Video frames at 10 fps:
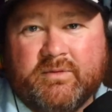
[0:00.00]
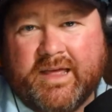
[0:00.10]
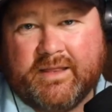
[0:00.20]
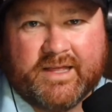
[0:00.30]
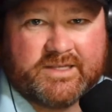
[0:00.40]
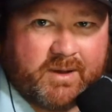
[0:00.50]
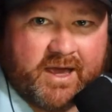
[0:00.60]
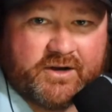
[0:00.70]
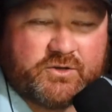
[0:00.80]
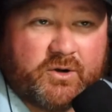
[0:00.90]
That's my
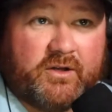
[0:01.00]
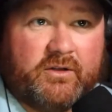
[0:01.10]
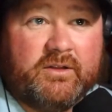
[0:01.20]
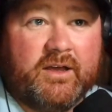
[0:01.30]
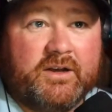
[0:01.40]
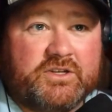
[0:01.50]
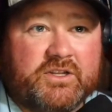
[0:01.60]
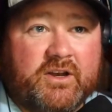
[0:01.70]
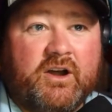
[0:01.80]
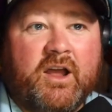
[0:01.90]
editorial
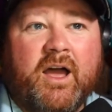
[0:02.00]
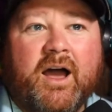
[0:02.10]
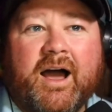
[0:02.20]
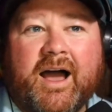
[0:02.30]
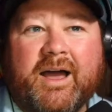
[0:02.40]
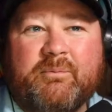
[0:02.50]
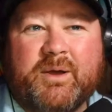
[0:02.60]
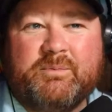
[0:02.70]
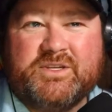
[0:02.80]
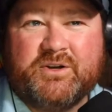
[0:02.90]
addition there.
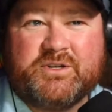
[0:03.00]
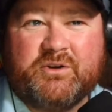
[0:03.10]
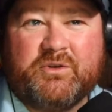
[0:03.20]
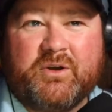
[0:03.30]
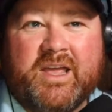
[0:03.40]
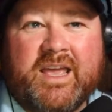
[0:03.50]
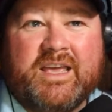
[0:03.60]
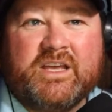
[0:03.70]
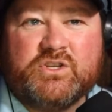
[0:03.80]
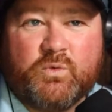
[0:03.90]
But 003
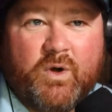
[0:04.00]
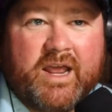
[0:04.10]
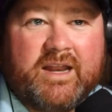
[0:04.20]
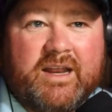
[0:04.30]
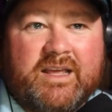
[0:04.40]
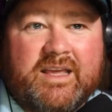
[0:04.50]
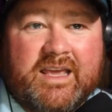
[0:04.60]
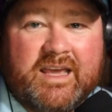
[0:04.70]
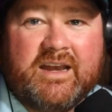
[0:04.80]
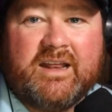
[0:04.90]
is rated
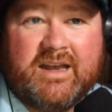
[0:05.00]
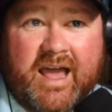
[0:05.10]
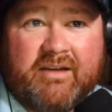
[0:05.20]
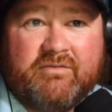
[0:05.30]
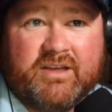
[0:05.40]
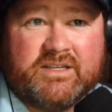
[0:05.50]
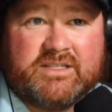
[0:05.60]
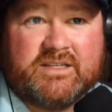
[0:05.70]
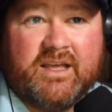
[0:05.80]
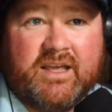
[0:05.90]
in
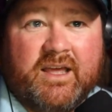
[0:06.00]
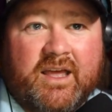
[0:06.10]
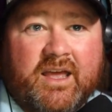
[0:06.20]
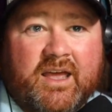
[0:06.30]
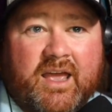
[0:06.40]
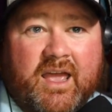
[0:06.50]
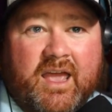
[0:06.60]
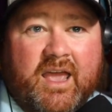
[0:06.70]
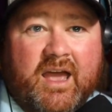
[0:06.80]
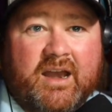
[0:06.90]
novice,
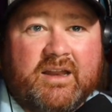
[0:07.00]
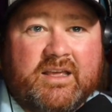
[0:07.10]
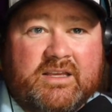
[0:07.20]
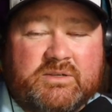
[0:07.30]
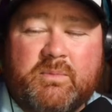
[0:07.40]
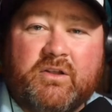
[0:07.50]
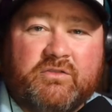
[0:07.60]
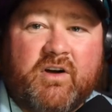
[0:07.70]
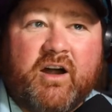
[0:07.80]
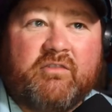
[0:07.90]
and he's about as
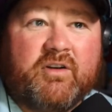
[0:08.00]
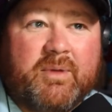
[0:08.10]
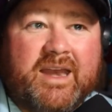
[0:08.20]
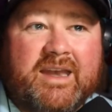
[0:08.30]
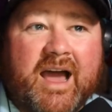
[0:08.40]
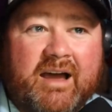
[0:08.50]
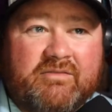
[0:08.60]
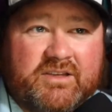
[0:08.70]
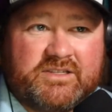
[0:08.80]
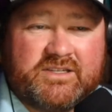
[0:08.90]
far from a
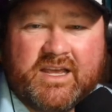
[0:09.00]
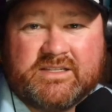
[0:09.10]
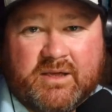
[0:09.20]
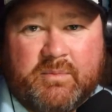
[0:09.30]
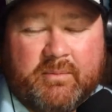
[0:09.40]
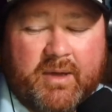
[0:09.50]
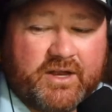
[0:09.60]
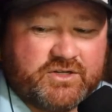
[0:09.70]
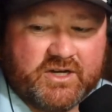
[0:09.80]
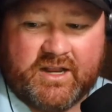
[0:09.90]
novice as can be
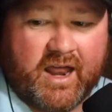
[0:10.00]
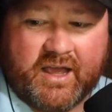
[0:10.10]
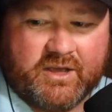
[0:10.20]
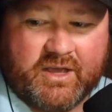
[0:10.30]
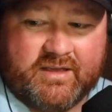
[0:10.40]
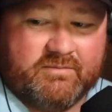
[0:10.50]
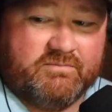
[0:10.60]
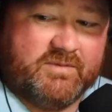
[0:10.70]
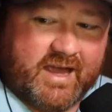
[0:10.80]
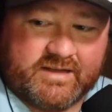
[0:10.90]
imagined. And
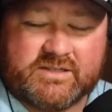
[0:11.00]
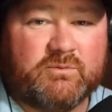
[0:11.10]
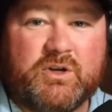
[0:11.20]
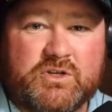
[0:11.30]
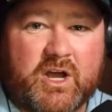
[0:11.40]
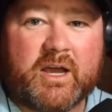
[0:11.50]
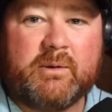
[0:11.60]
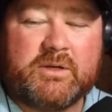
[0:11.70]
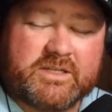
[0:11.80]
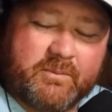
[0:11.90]
yes, when you're talking
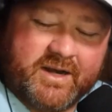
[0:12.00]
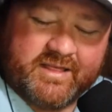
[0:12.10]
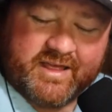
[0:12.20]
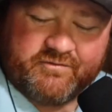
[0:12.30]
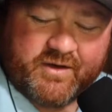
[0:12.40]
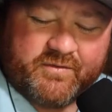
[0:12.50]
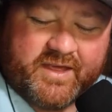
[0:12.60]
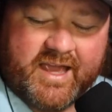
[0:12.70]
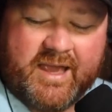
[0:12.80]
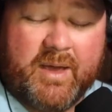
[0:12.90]
about somebody that found the
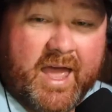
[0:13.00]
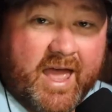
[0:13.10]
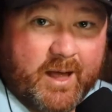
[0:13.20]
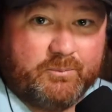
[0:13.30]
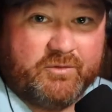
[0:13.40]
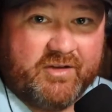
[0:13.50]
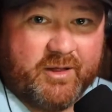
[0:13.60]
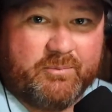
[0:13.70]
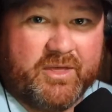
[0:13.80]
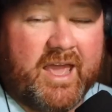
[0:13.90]
game, helped
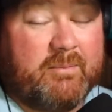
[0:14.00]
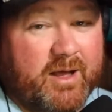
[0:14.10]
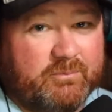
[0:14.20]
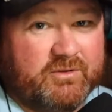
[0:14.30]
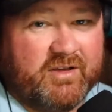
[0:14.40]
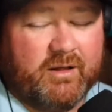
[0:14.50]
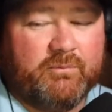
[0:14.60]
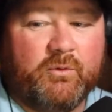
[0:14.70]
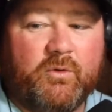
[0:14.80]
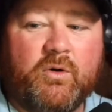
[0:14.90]
develop the game, helped develop
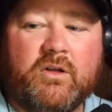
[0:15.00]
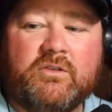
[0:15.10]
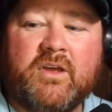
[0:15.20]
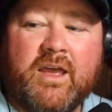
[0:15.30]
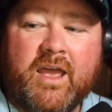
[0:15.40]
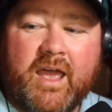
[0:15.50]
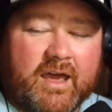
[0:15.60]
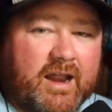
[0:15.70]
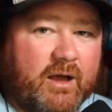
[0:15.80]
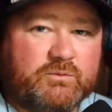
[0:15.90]
the rules,
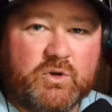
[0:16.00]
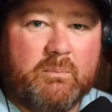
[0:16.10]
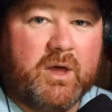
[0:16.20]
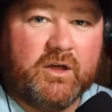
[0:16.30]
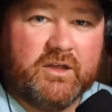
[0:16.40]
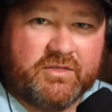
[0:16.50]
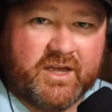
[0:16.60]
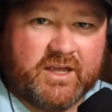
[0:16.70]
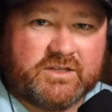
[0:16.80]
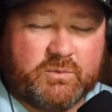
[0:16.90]
and helped do a million
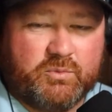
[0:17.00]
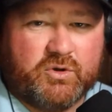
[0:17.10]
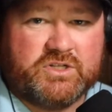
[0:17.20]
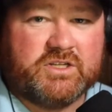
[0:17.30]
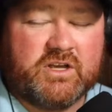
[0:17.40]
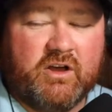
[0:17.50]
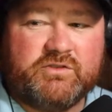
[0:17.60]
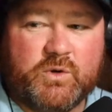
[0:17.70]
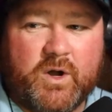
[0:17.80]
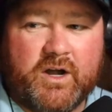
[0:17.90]
things to push disc golf
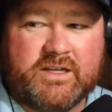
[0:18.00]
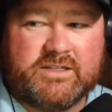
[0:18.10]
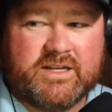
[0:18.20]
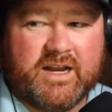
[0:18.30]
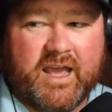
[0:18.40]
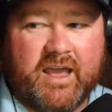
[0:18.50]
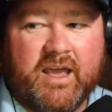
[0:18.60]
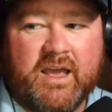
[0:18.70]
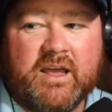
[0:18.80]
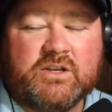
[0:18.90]
to where it is today,
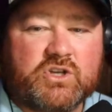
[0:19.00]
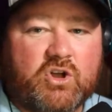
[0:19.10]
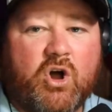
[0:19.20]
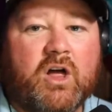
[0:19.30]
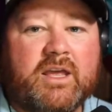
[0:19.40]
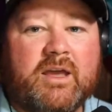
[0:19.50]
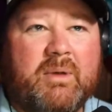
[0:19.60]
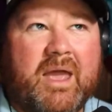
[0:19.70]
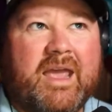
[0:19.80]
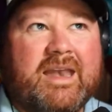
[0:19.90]
to call him
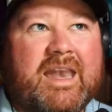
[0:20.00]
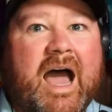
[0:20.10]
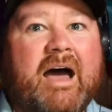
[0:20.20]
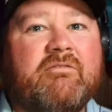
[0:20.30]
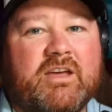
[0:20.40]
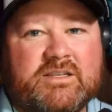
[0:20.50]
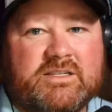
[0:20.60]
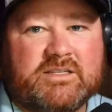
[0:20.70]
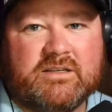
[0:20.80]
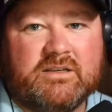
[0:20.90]
a novice,